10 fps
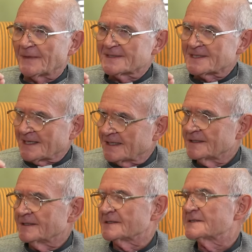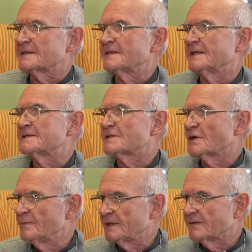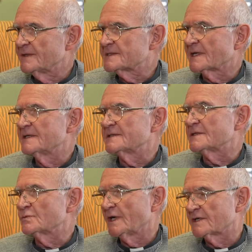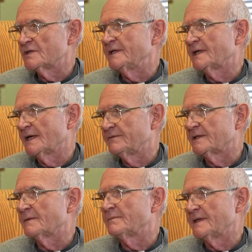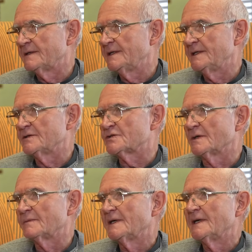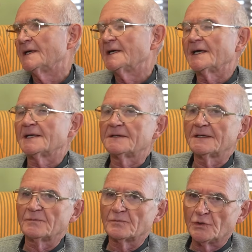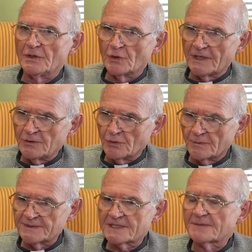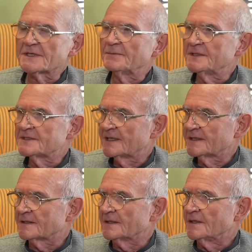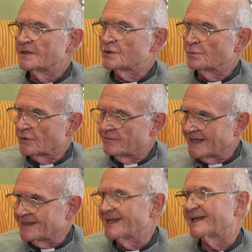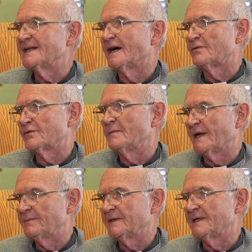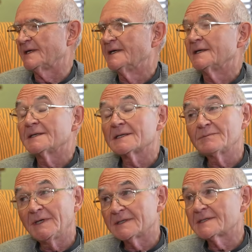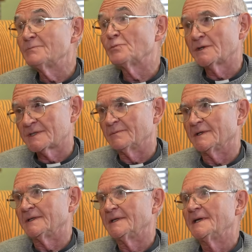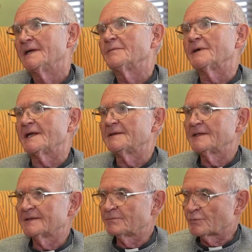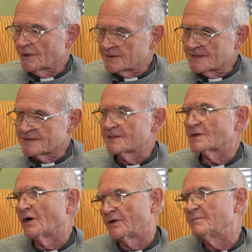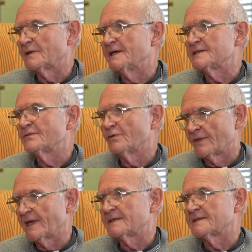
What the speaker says: scandalous that so many of these cases were actually covered up by the leadership. And I think enormous steps have been taken to prevent that now from happening. Doesn't mean it's impossible, but I think that processes are in place for that